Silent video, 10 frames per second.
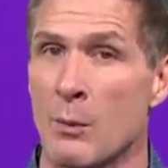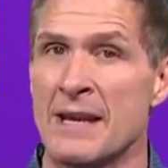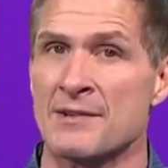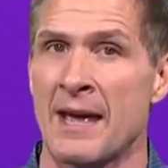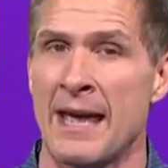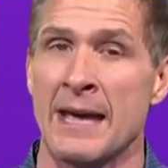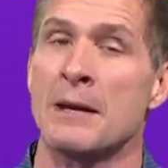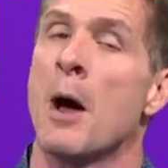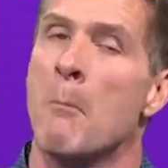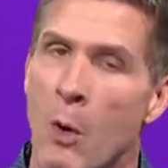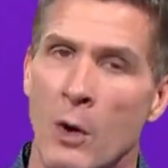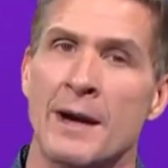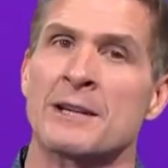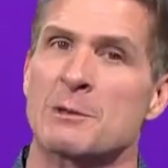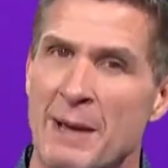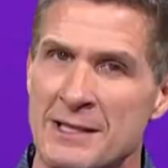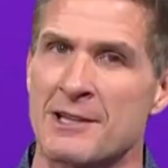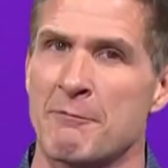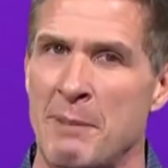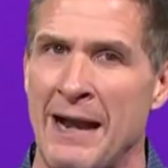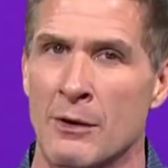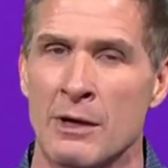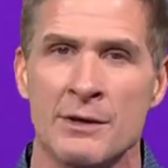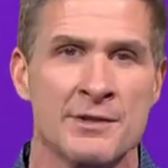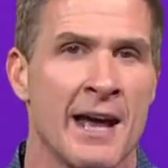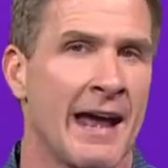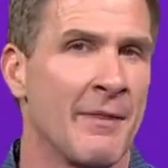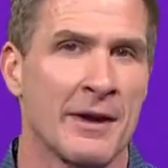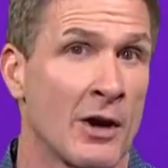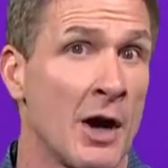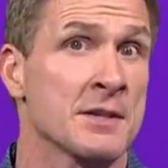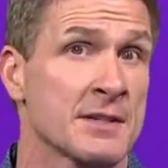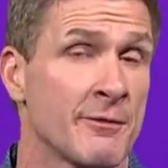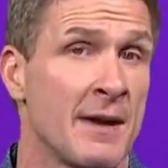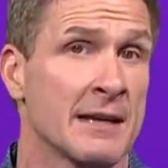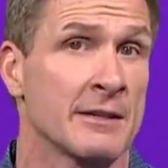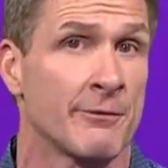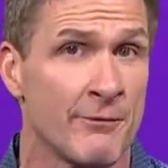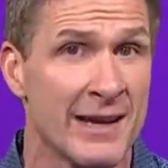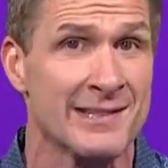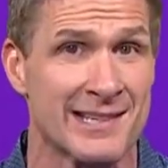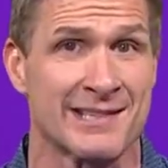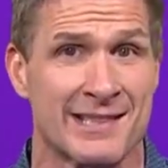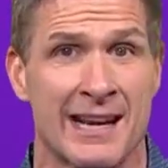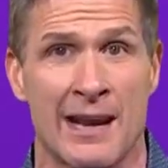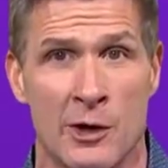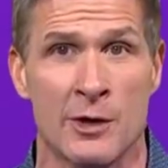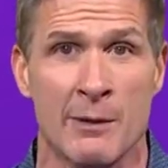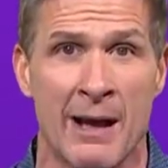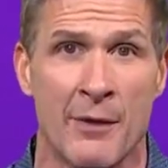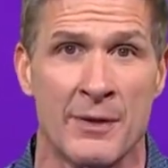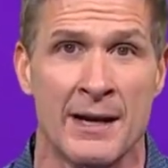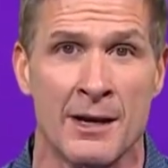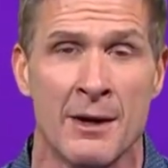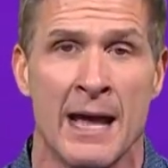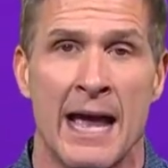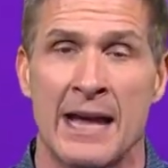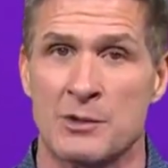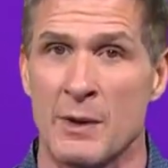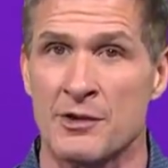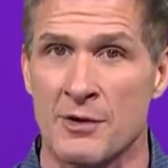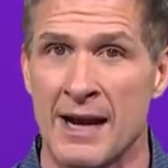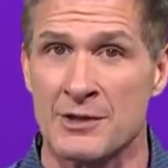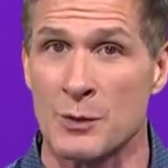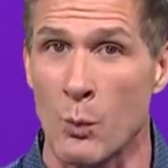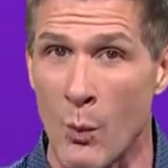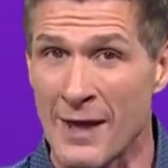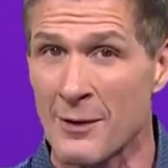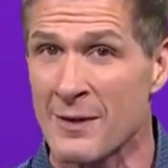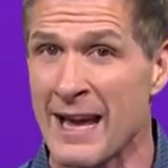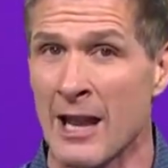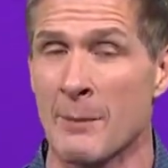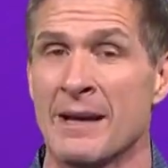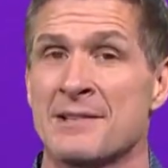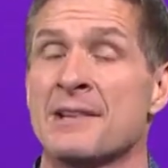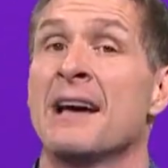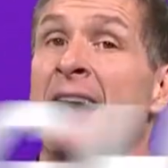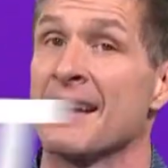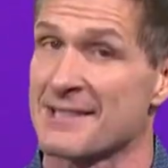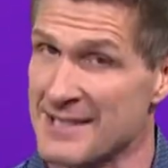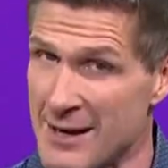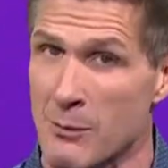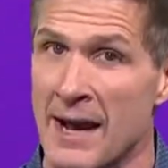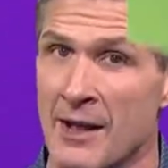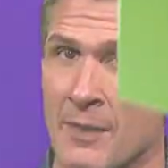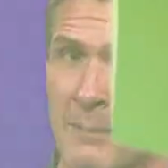in the weeks ahead, more expensive perils and the cost effective fixes that I learned about there as we try to weather the elements and stay right